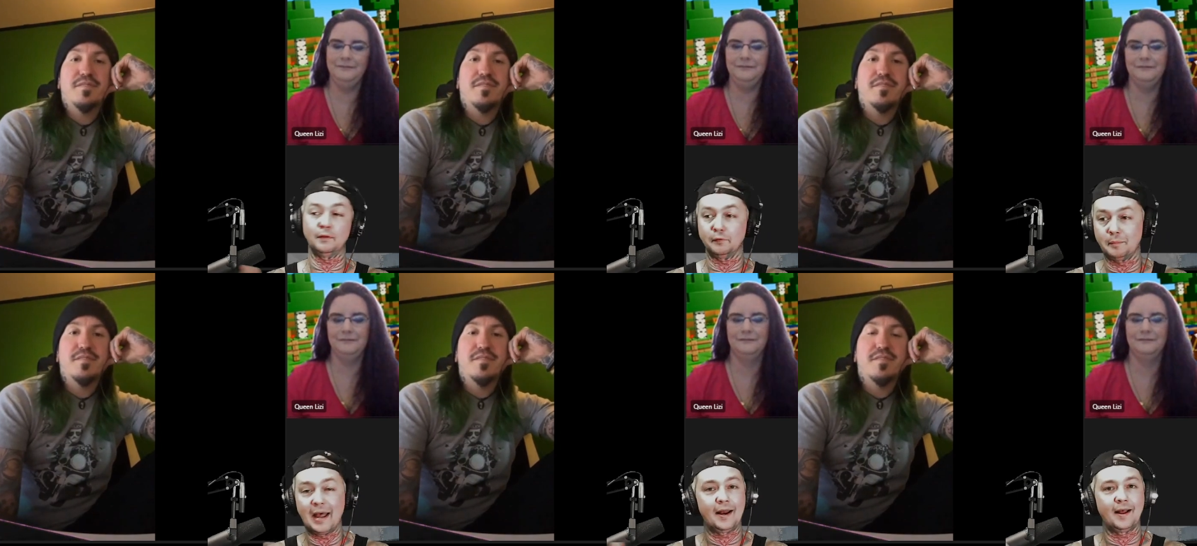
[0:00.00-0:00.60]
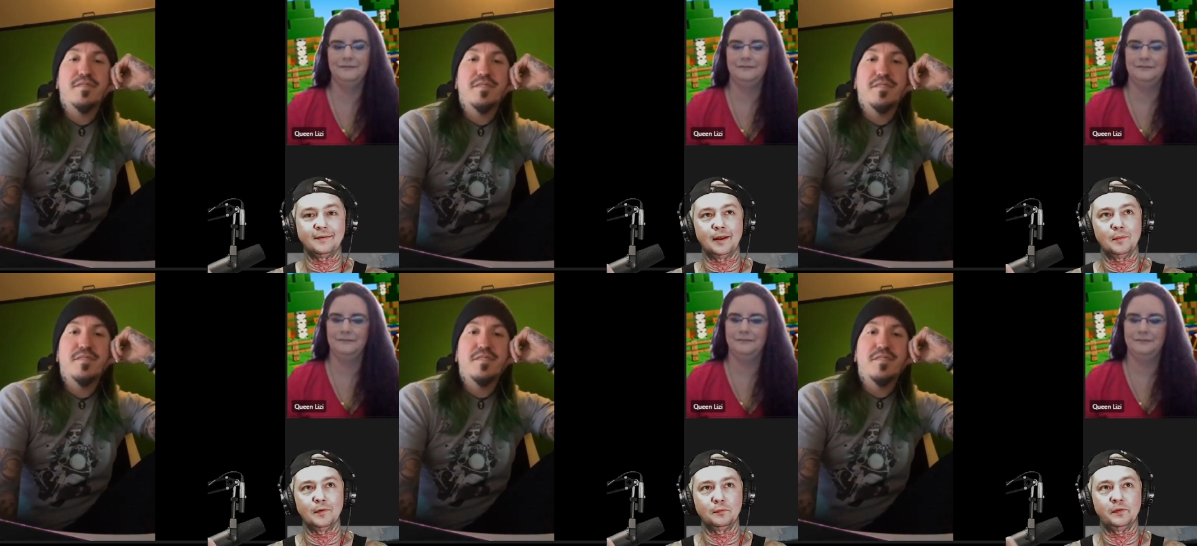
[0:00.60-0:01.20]
Speaker 1: those badass
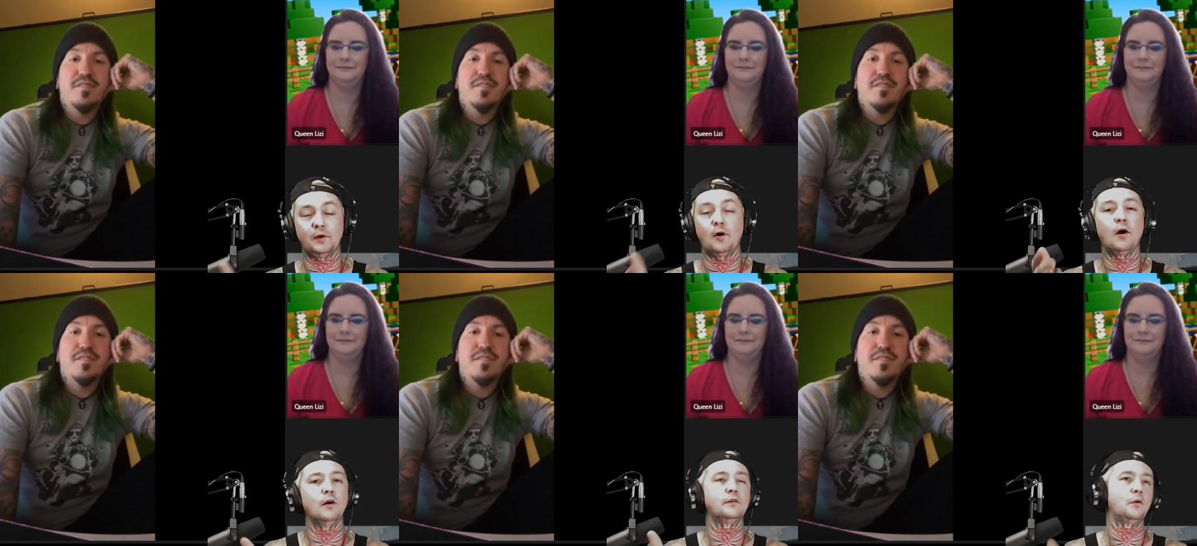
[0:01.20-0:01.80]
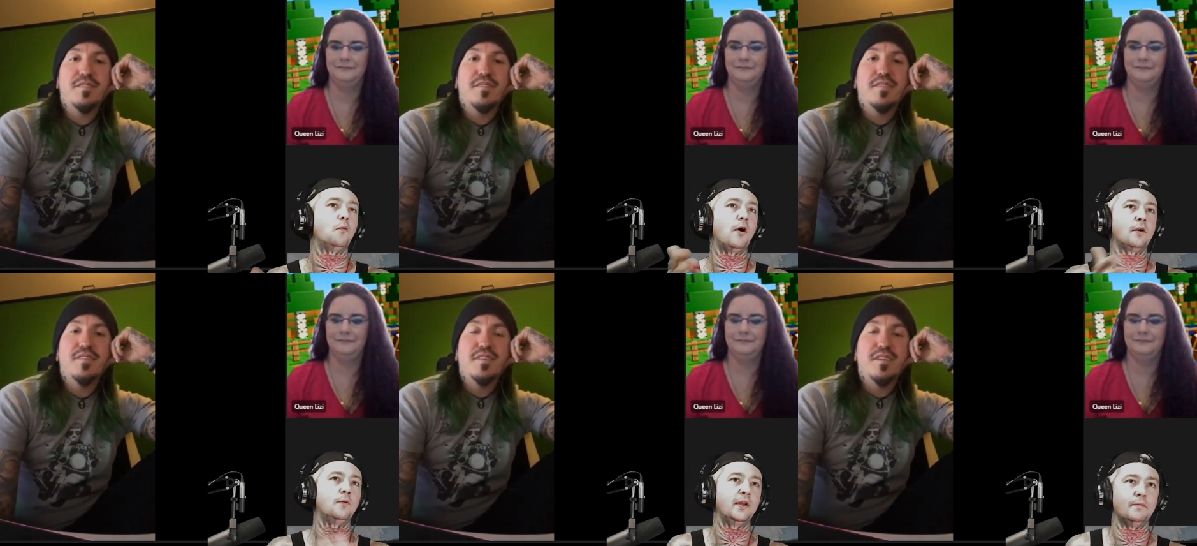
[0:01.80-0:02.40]
demos. Was it hard to walk
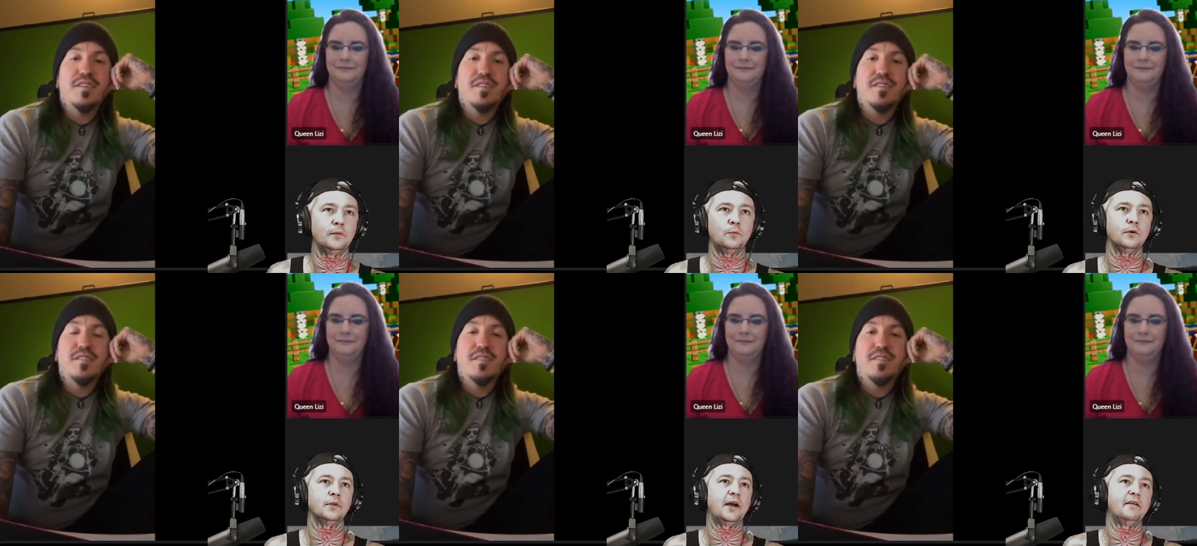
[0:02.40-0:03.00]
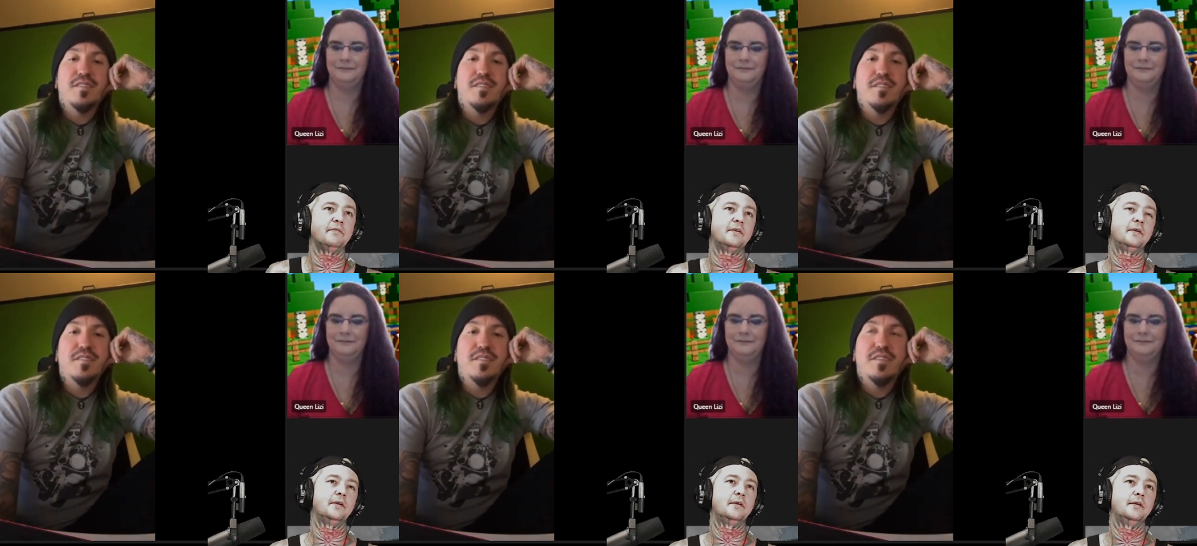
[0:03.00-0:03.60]
away from the word alive?
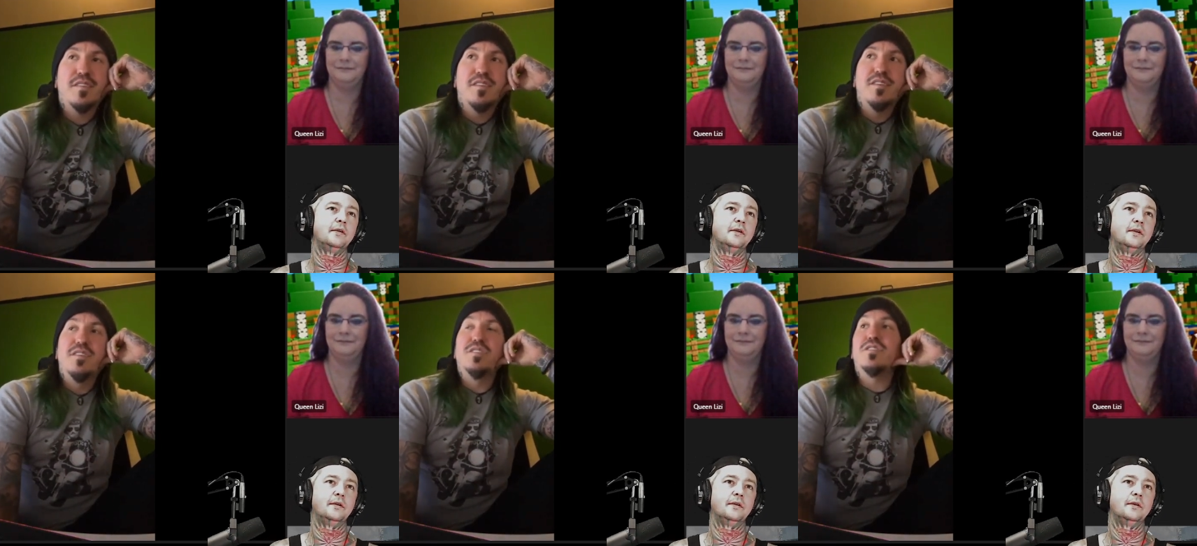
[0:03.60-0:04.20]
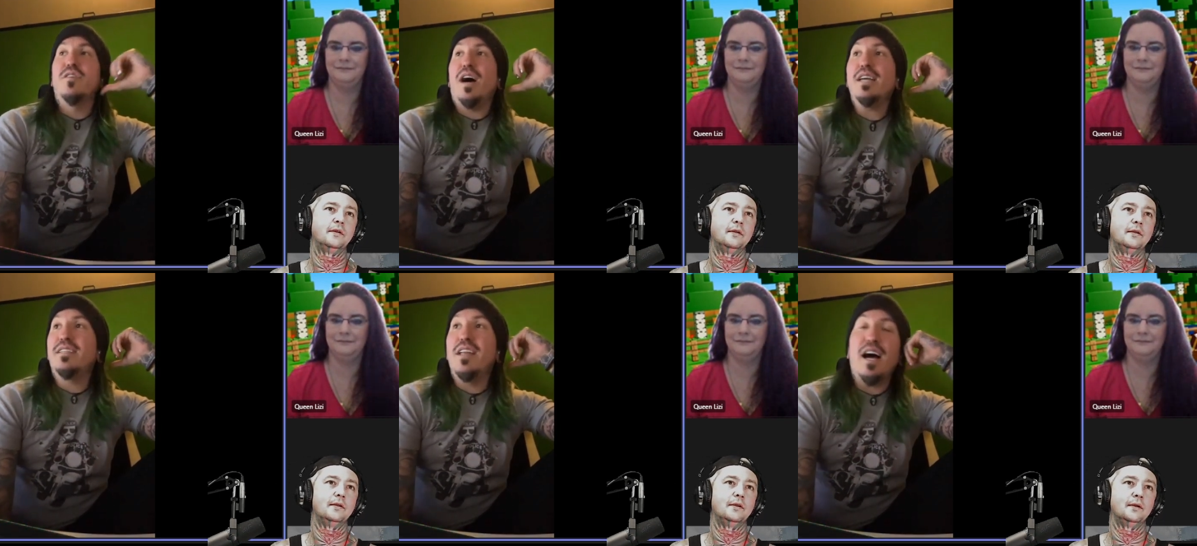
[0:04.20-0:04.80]

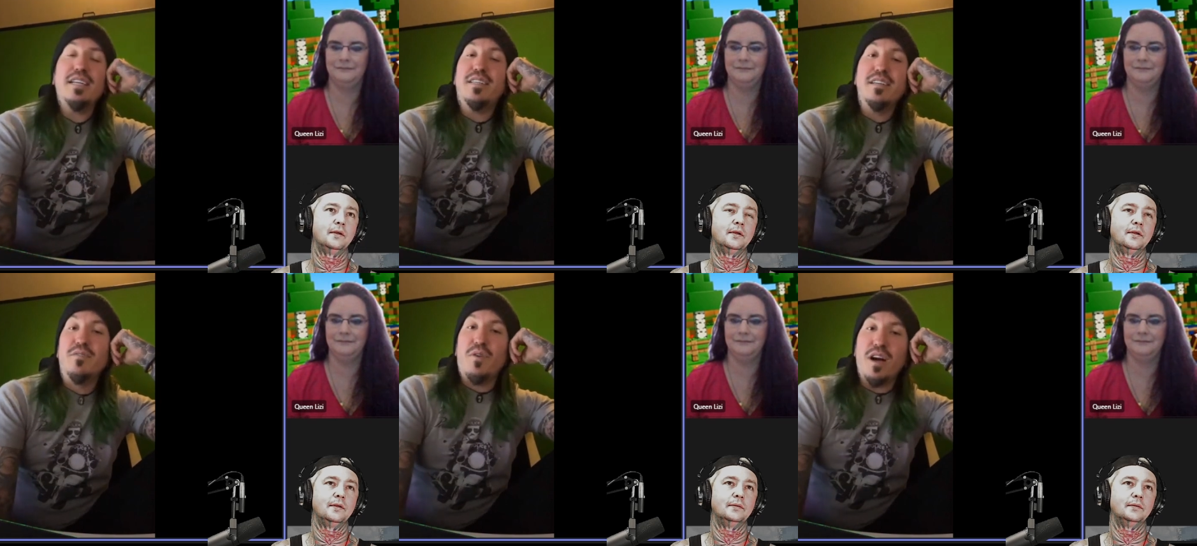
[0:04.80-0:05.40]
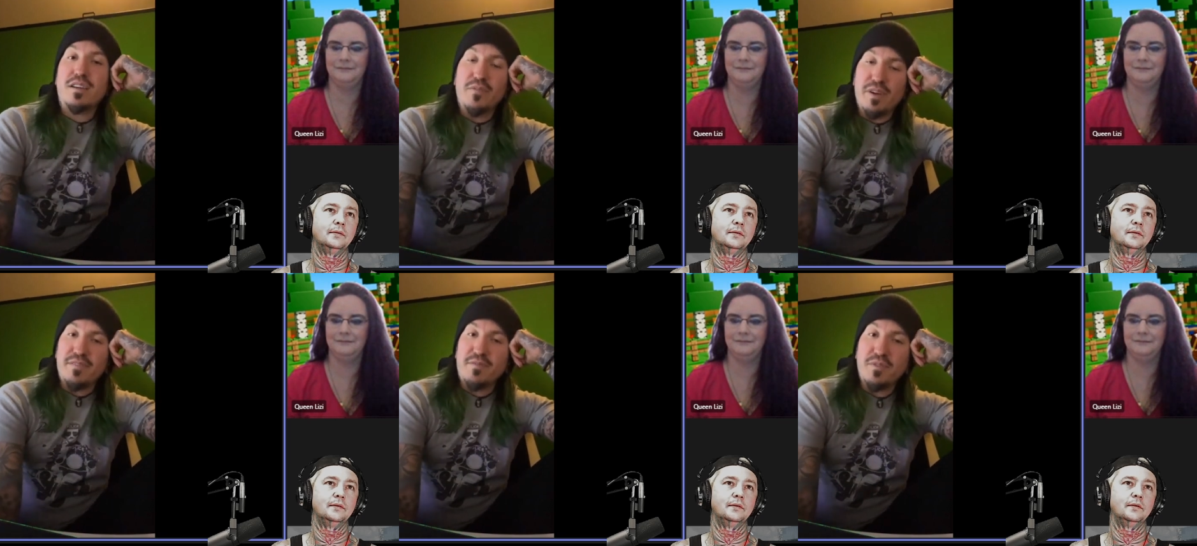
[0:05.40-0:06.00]
Speaker 2: So I I didn't walk
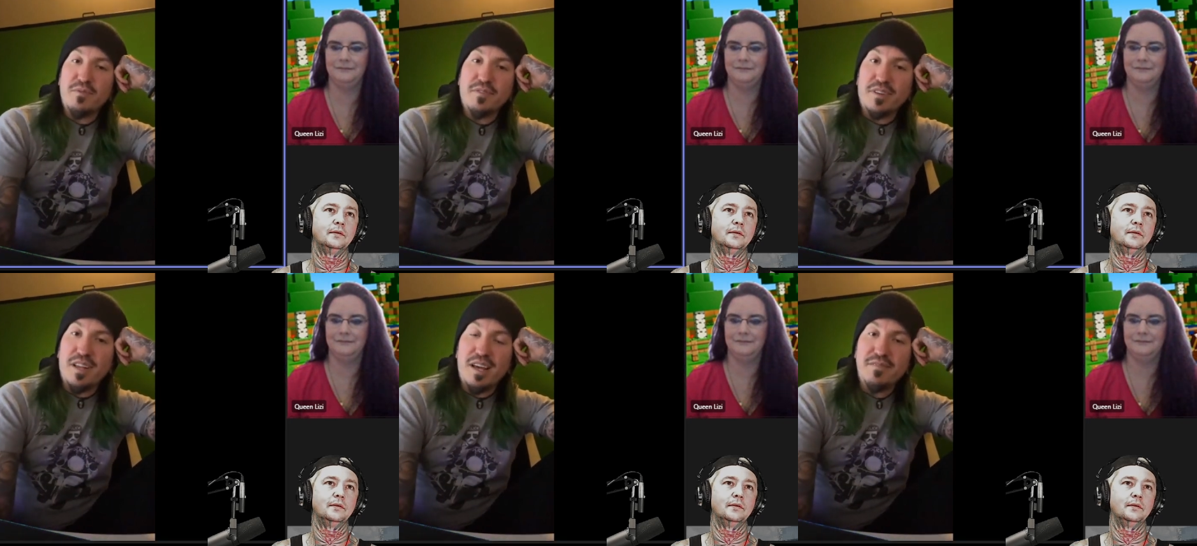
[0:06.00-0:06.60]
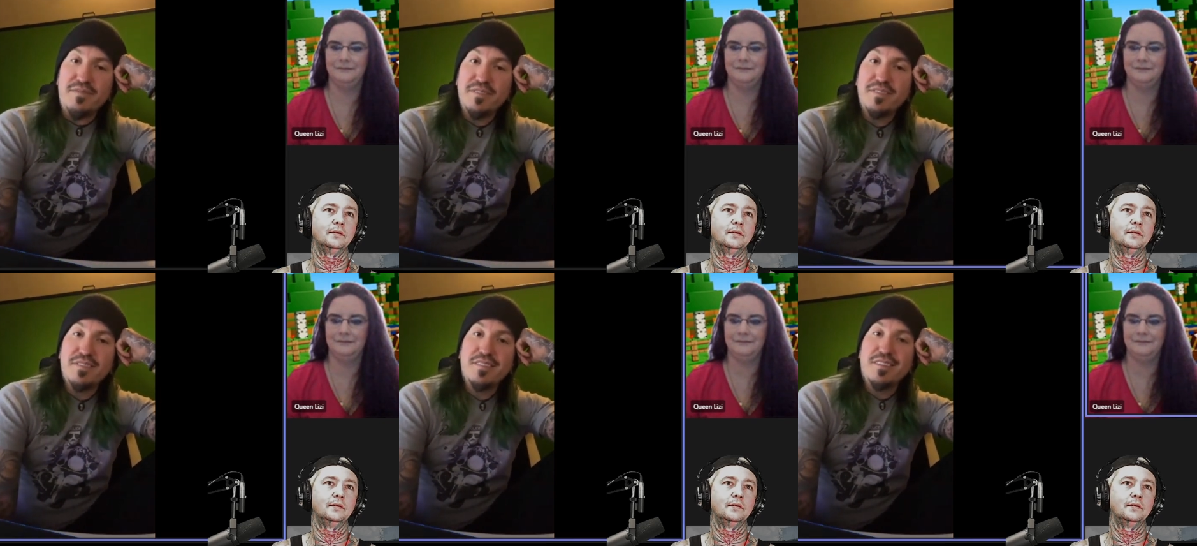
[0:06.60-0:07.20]
away from the word alive.
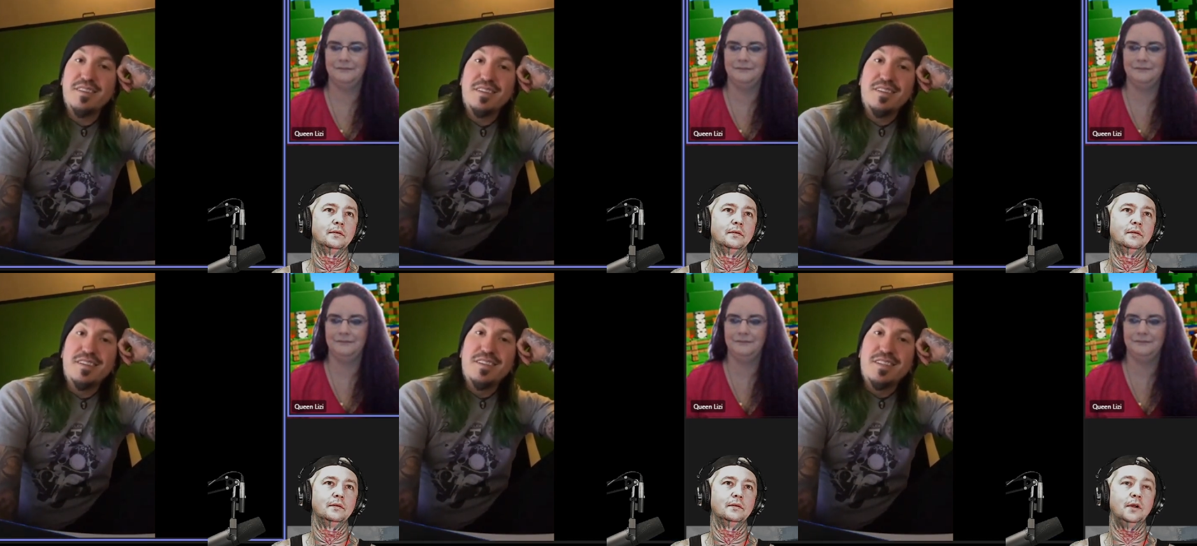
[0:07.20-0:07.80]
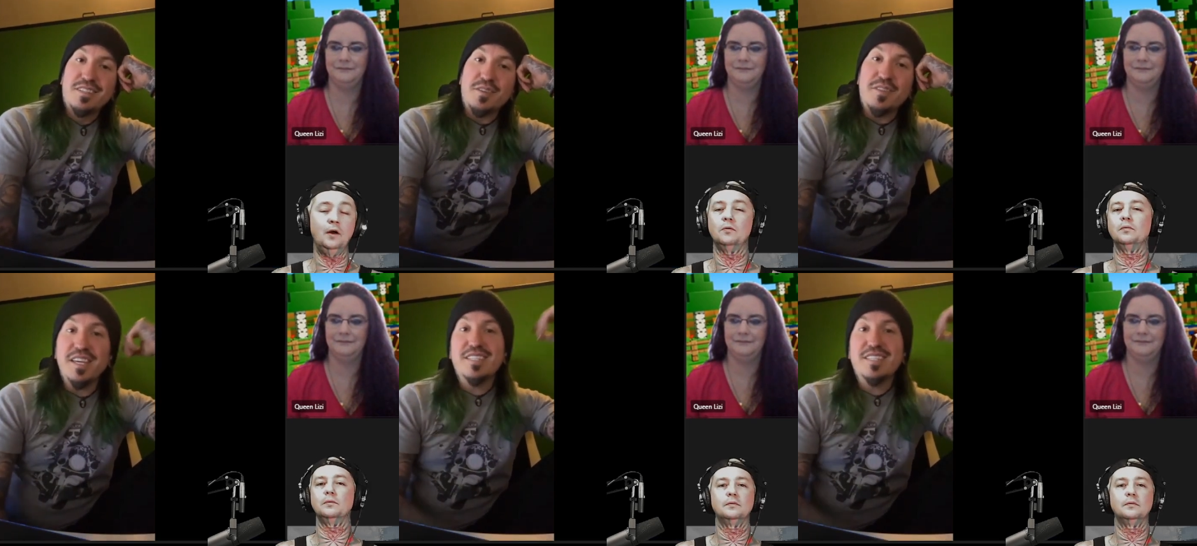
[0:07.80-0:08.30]
Oh. So